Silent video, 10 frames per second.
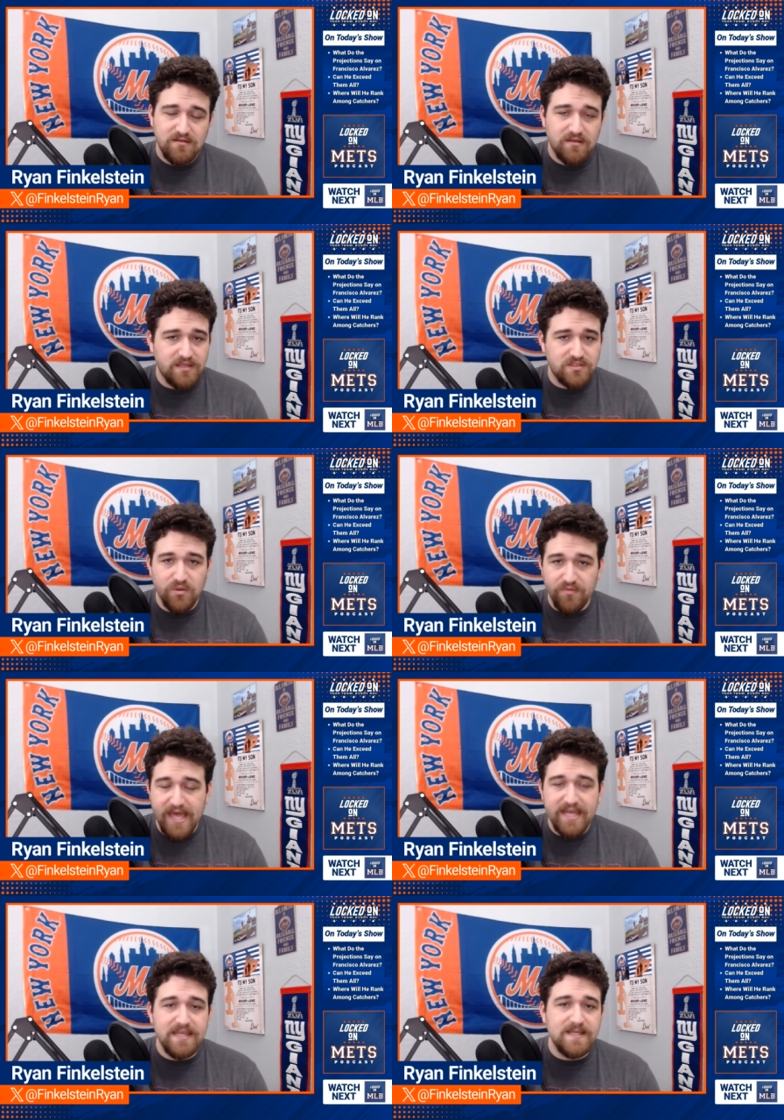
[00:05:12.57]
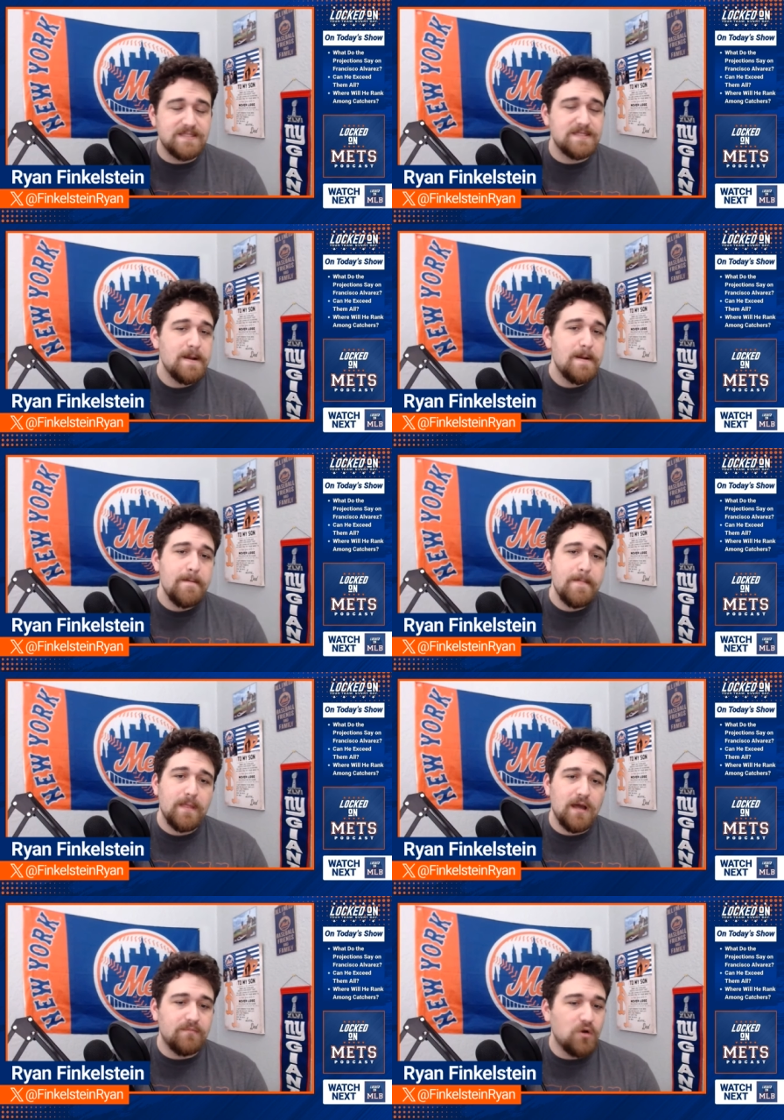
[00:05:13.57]
Okay, so that is
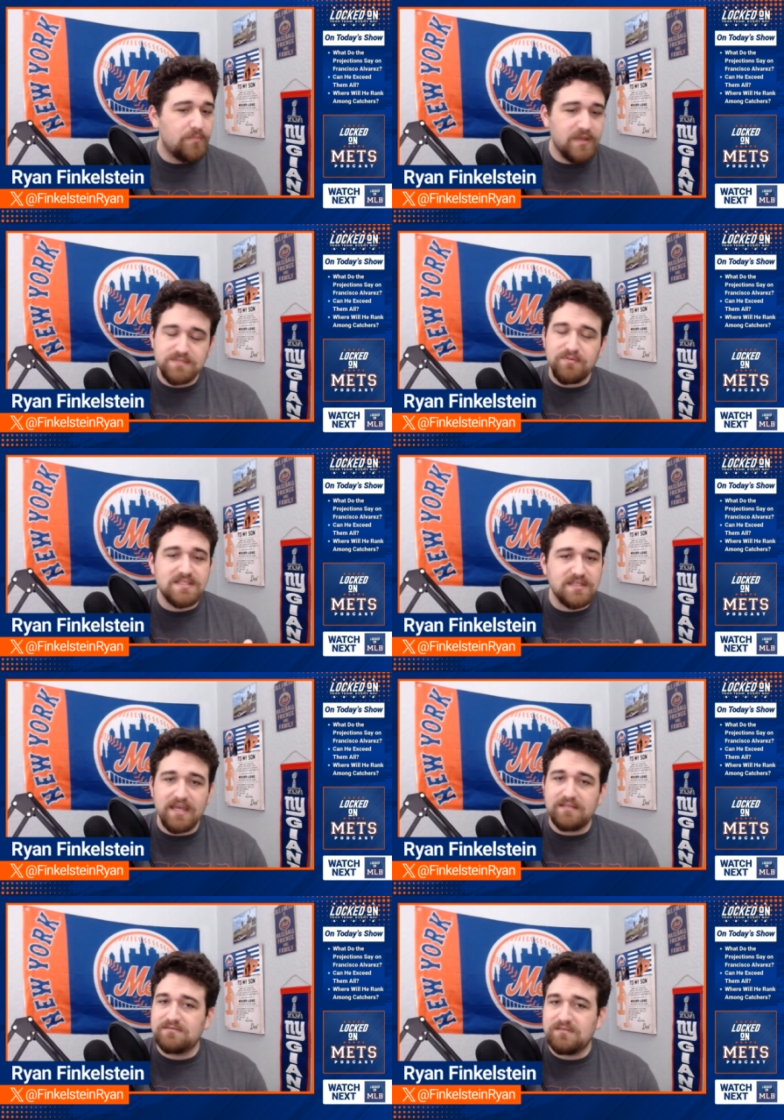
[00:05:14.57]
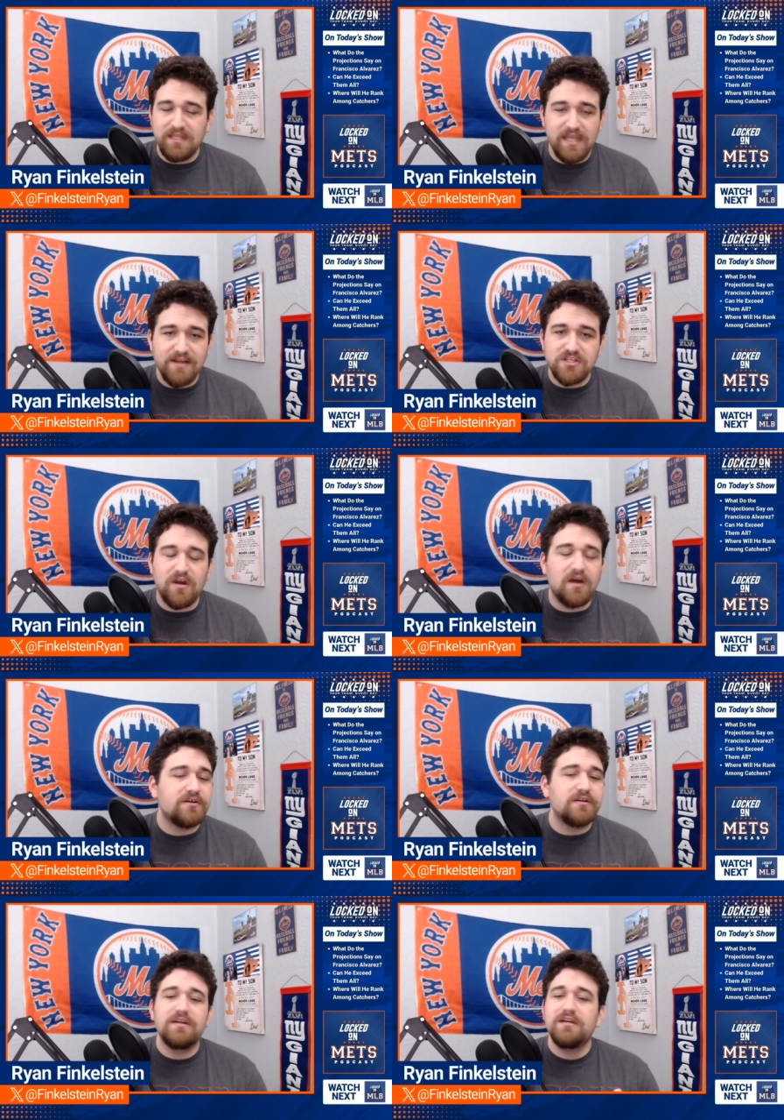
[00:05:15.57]
OPS plus again. League average
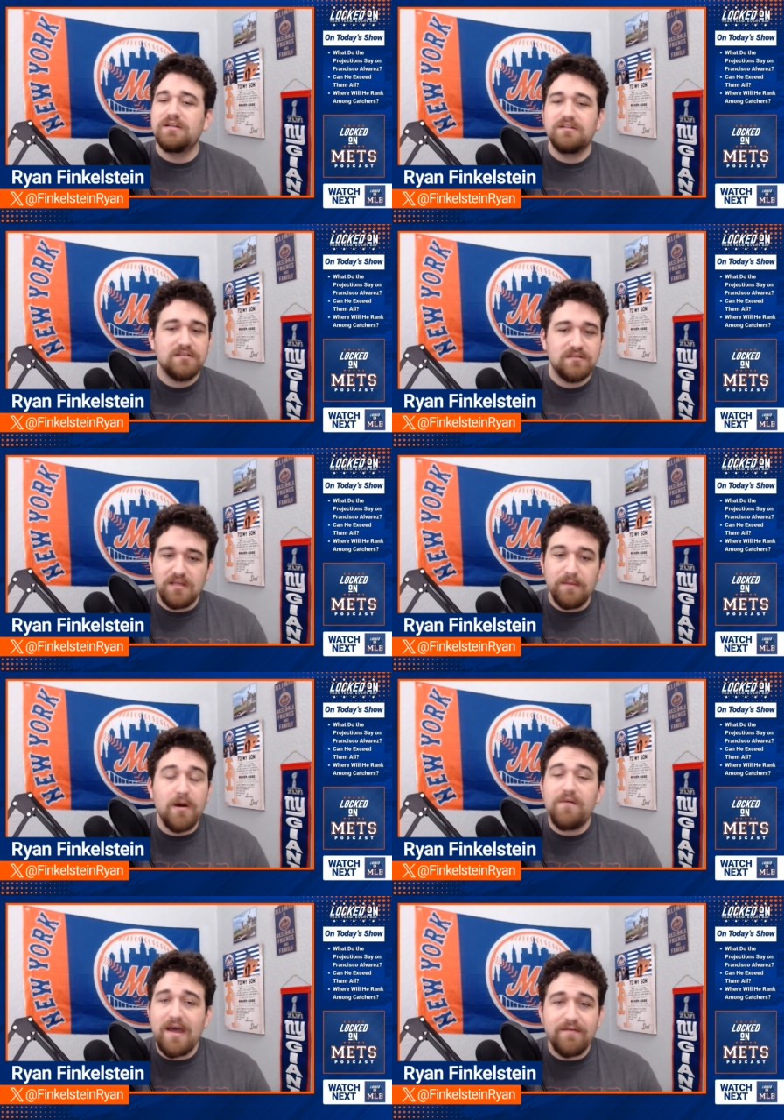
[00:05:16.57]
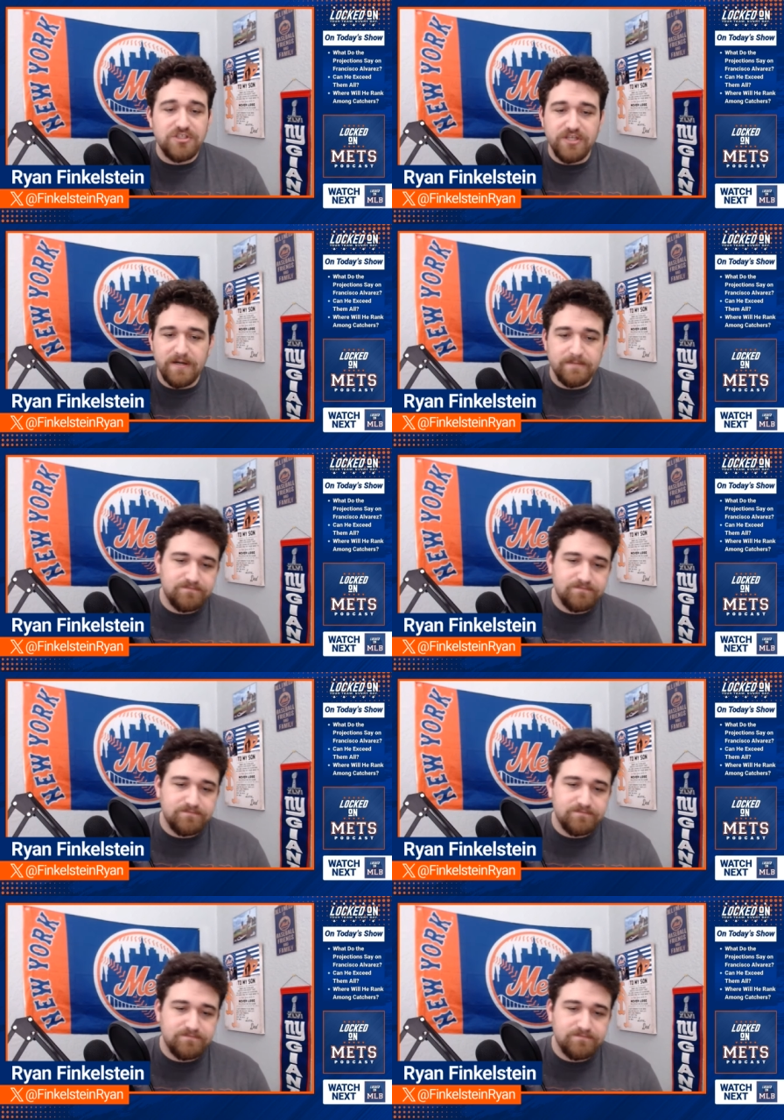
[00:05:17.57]
100, above average hitter.